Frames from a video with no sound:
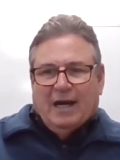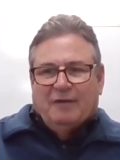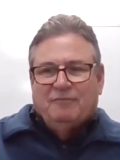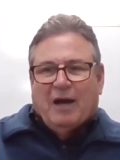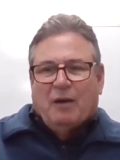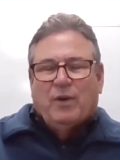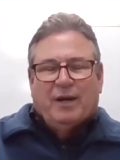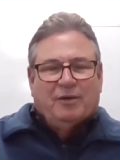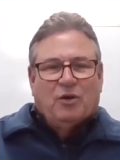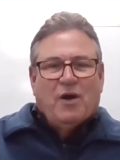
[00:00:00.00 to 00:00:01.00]
I, I
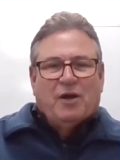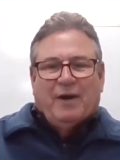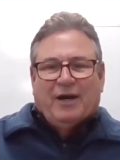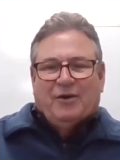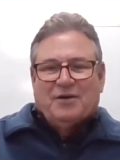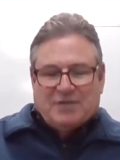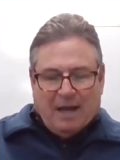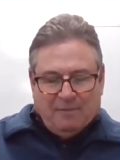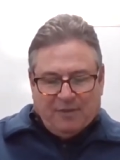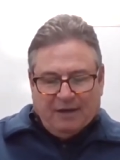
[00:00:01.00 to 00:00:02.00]
want to go on record and
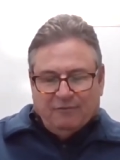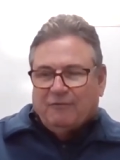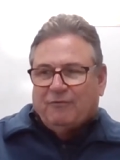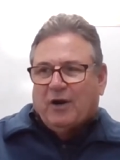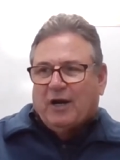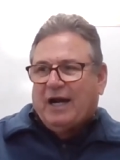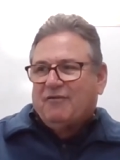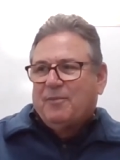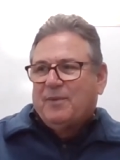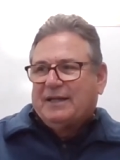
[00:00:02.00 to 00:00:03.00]
say I'm thankful for our
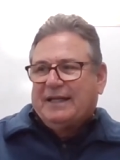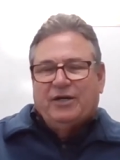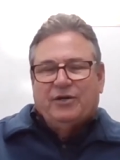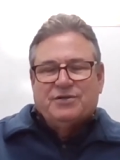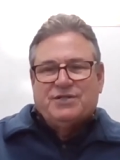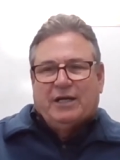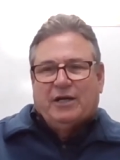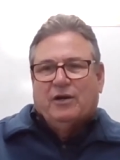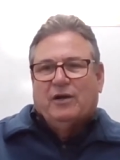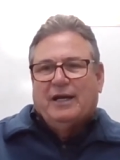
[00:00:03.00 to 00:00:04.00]
government leaders
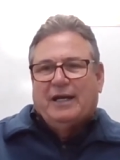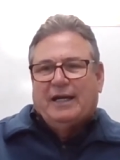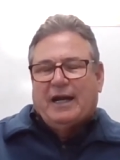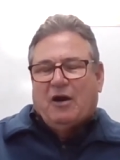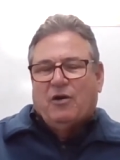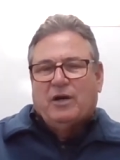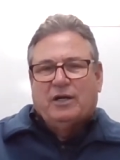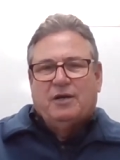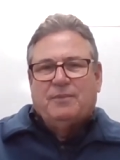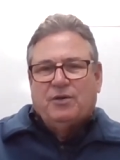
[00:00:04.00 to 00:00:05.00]
here in
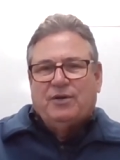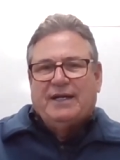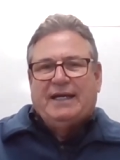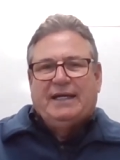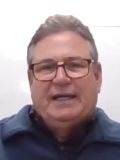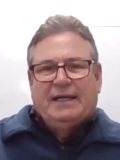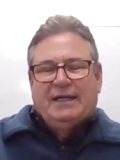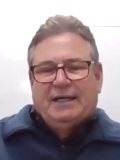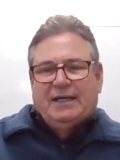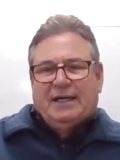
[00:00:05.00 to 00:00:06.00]
our community.
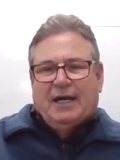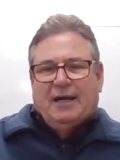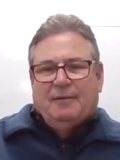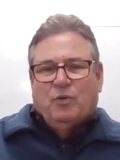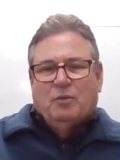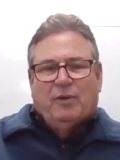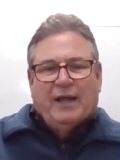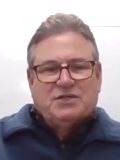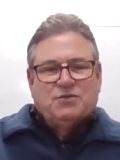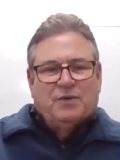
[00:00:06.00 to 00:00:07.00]
Um, we're
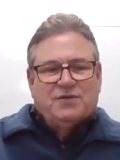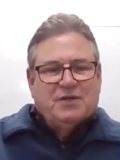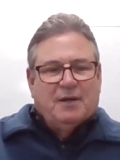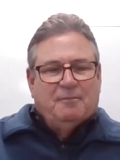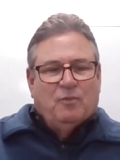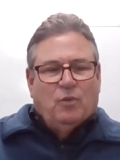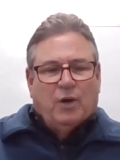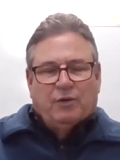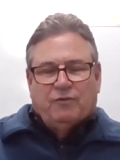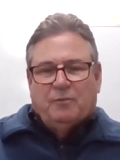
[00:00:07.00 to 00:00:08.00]
blessed with some
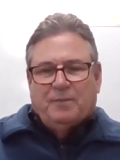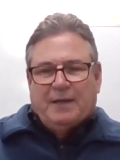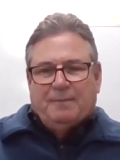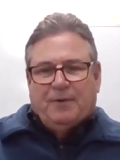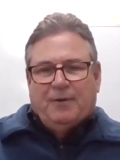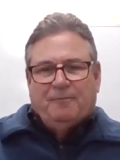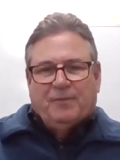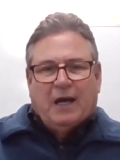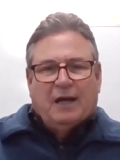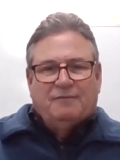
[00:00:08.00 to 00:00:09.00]
wonderful people,
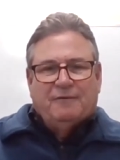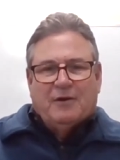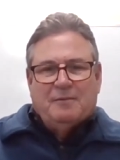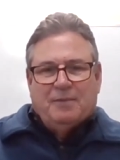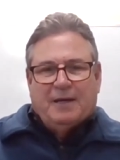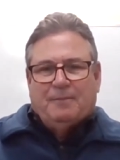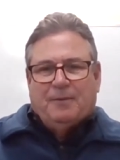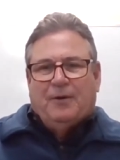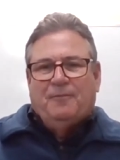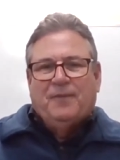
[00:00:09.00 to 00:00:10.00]
God fearing
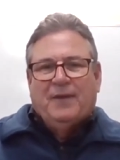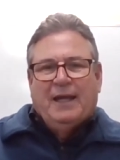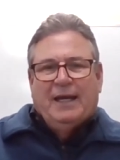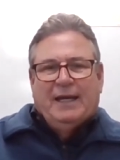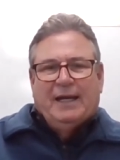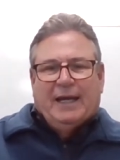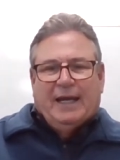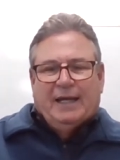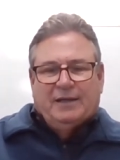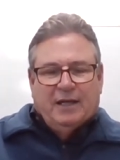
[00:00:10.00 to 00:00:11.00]
people.
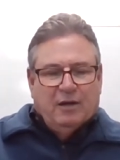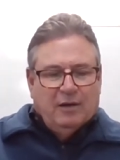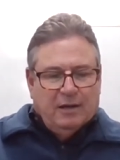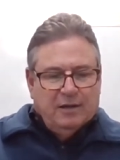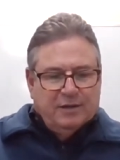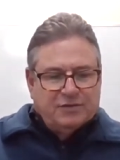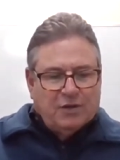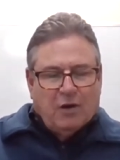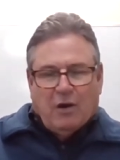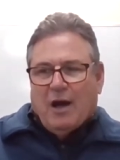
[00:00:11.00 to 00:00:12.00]
And uh, it's
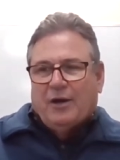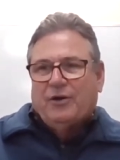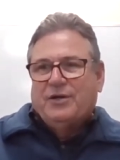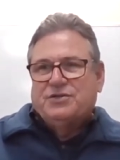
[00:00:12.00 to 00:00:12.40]
our honor